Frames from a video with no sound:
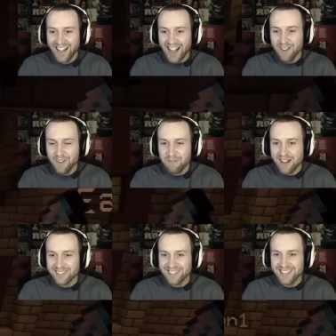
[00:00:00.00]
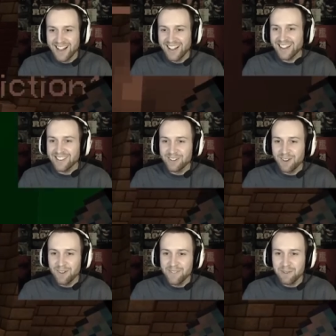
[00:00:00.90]
I'm about carpet. to die, and you
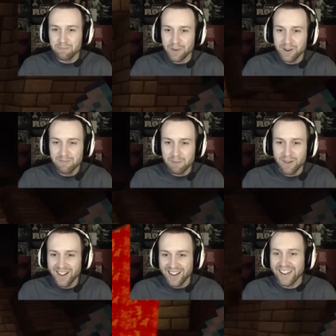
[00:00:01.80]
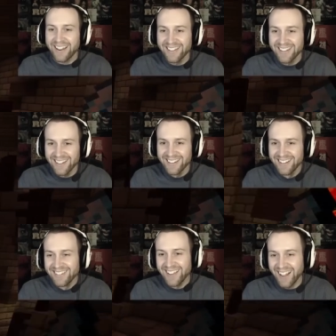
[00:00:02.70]
want me to burn my body?
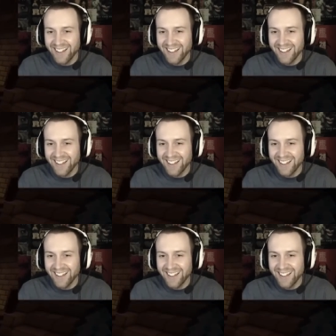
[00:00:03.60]
What?